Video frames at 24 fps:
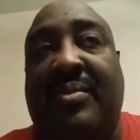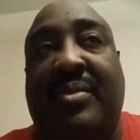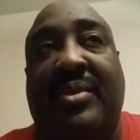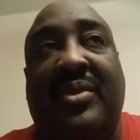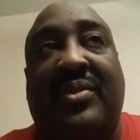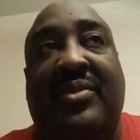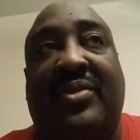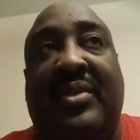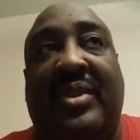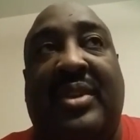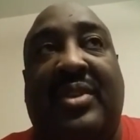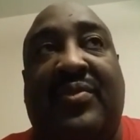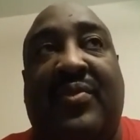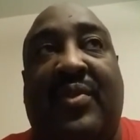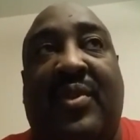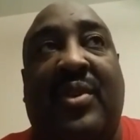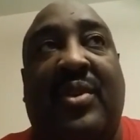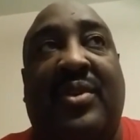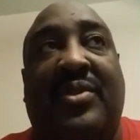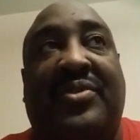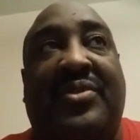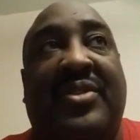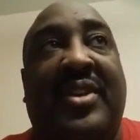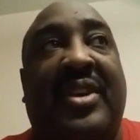as
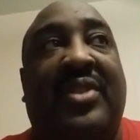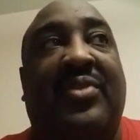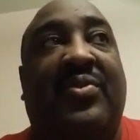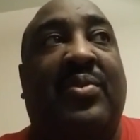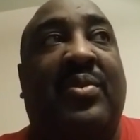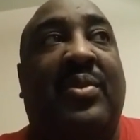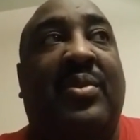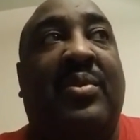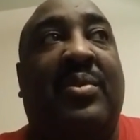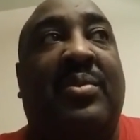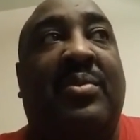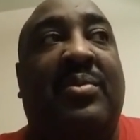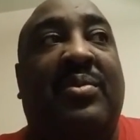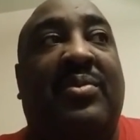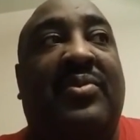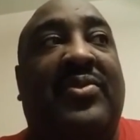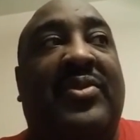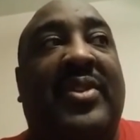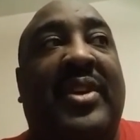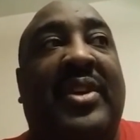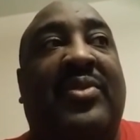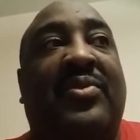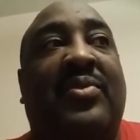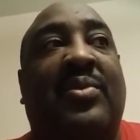far as sexual
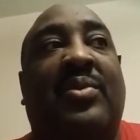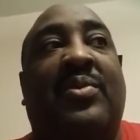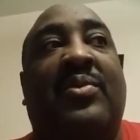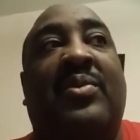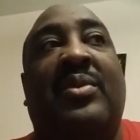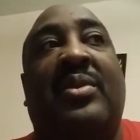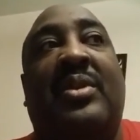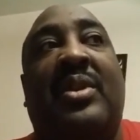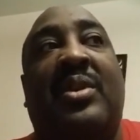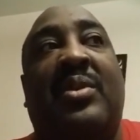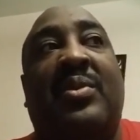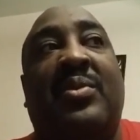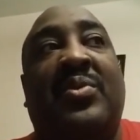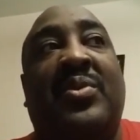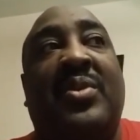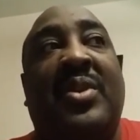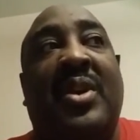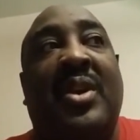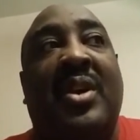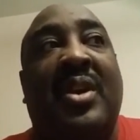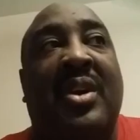goes,